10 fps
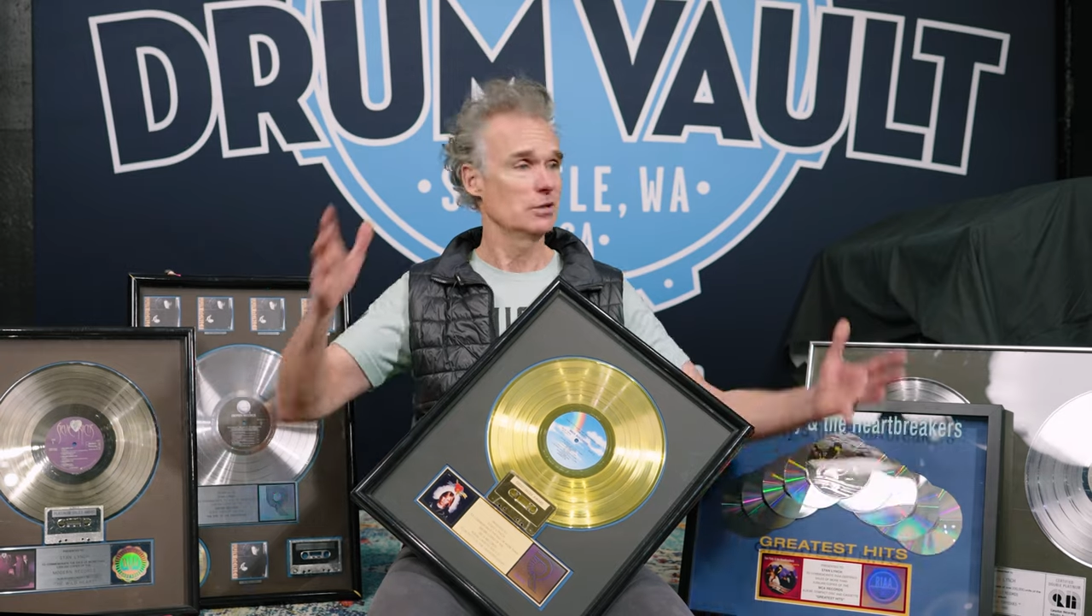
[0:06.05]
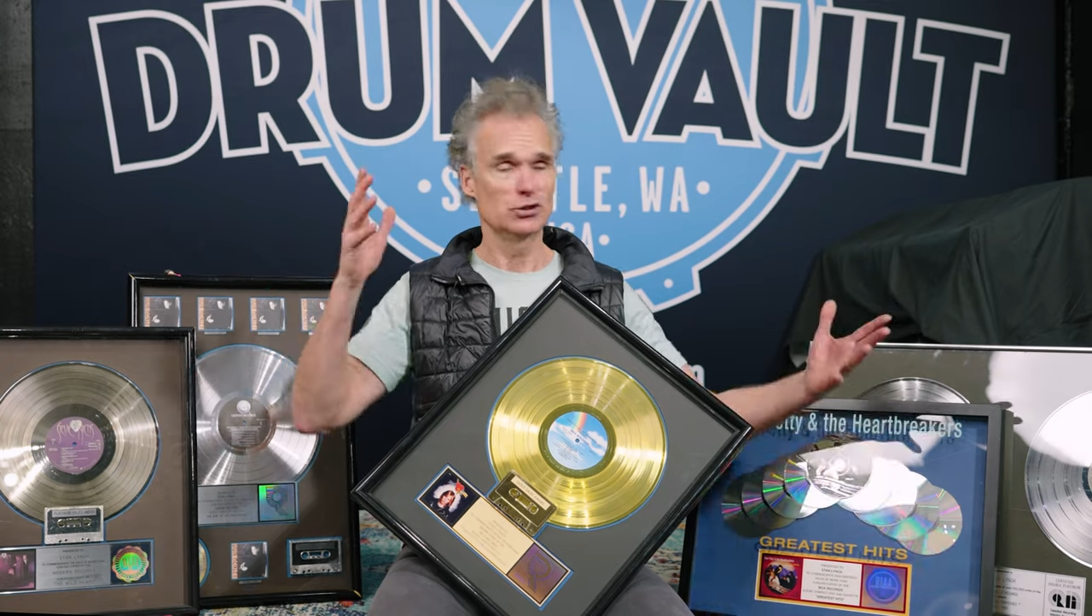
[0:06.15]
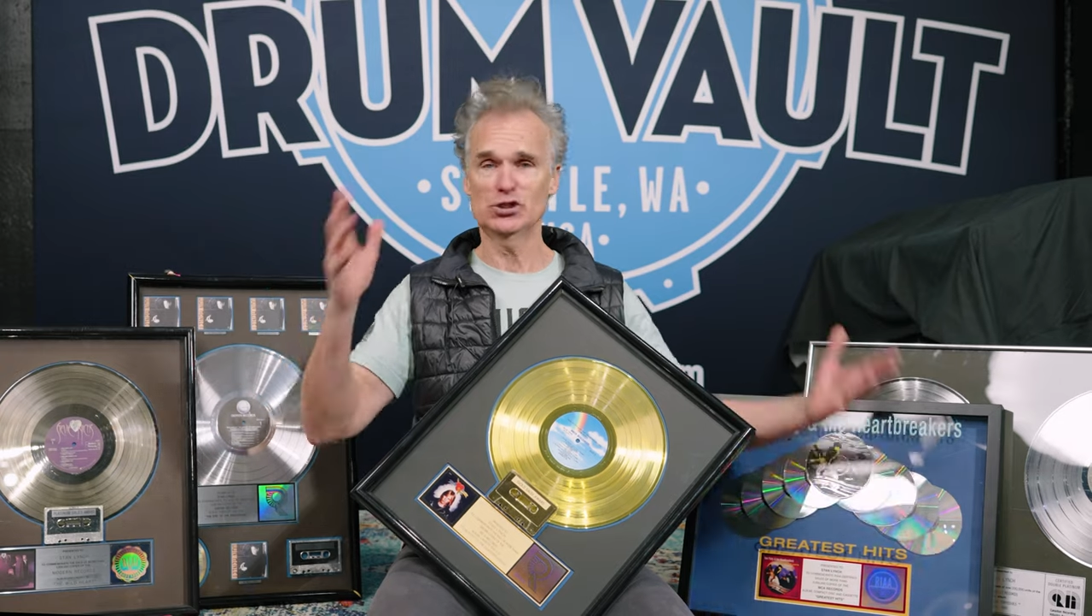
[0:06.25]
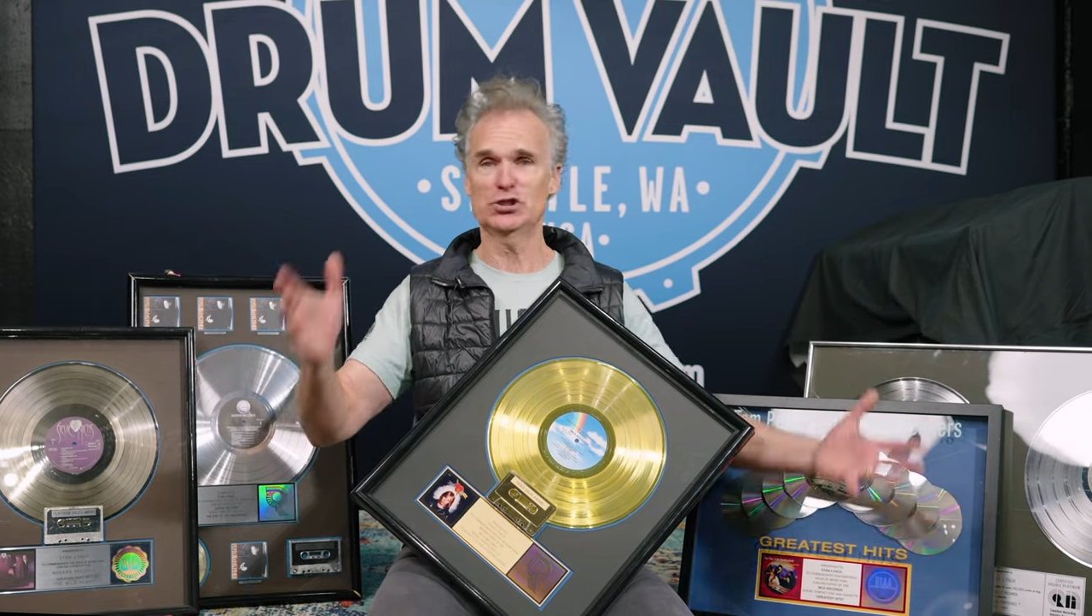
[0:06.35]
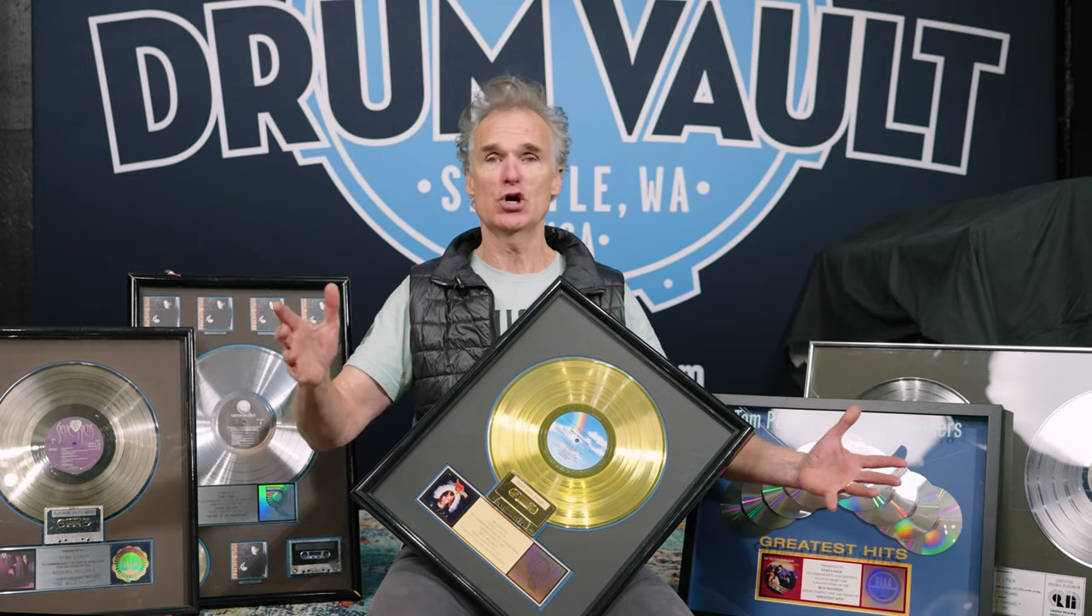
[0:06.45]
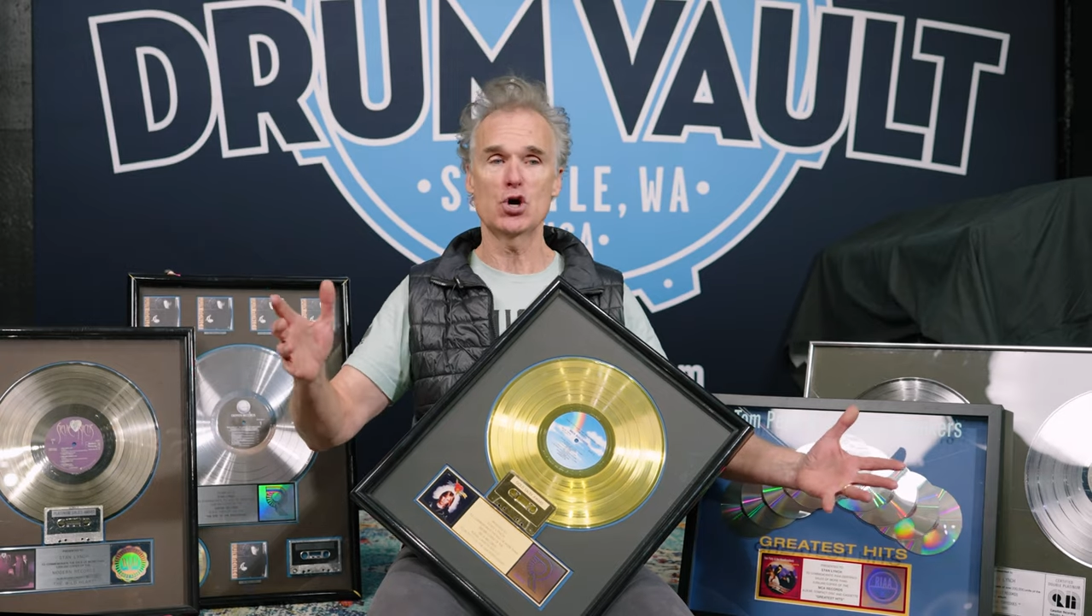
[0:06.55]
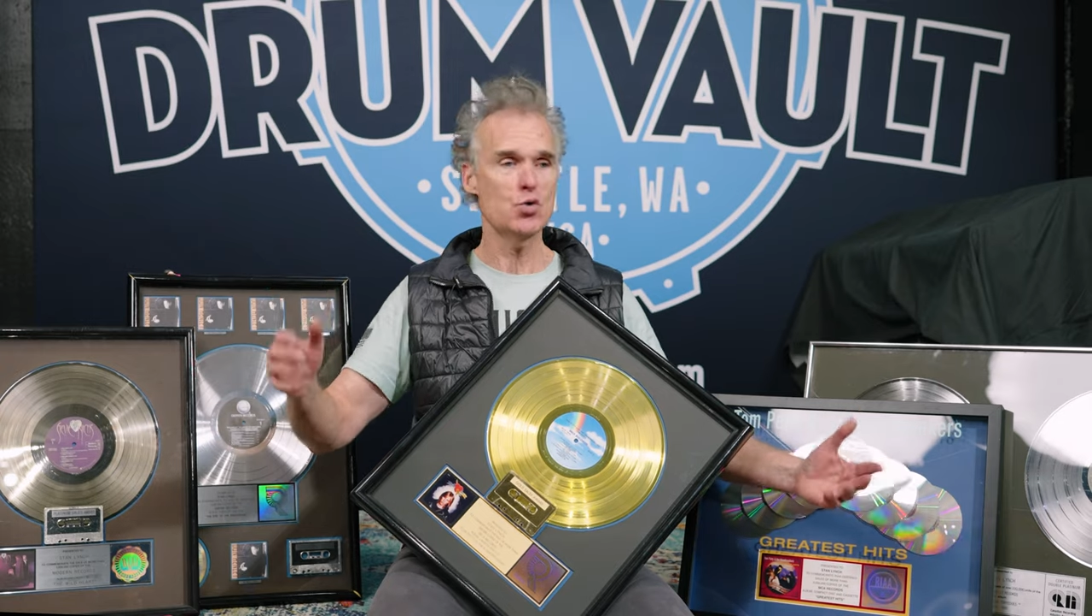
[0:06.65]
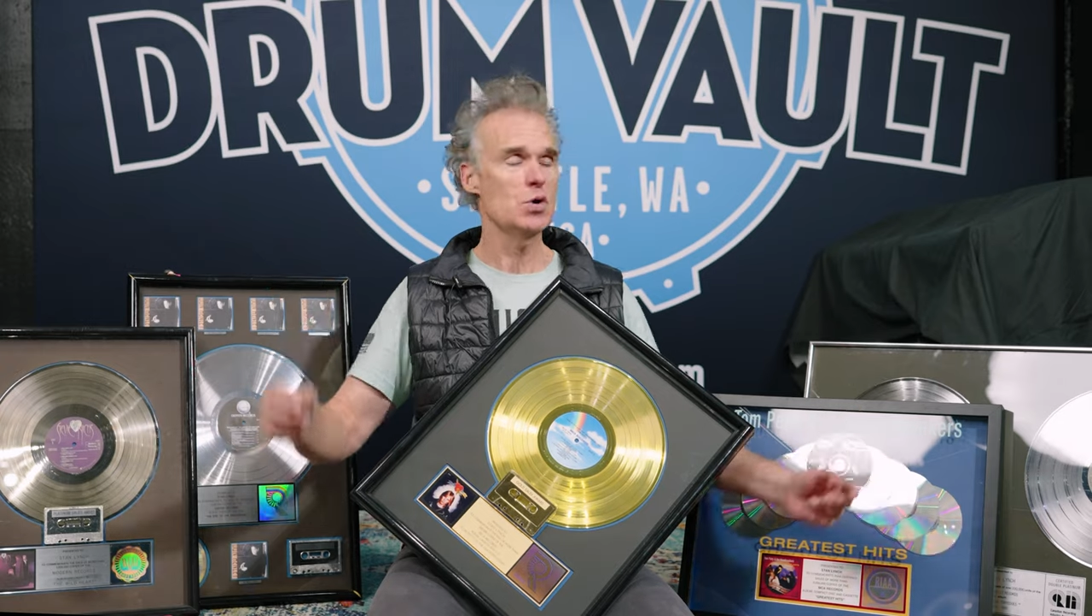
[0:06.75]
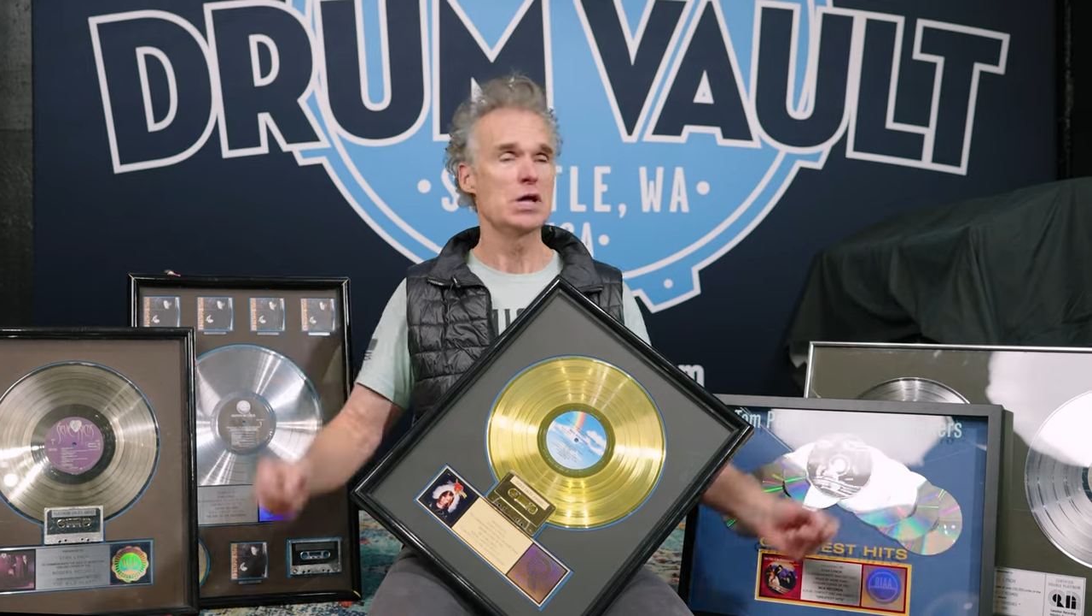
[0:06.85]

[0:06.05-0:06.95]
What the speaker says: show.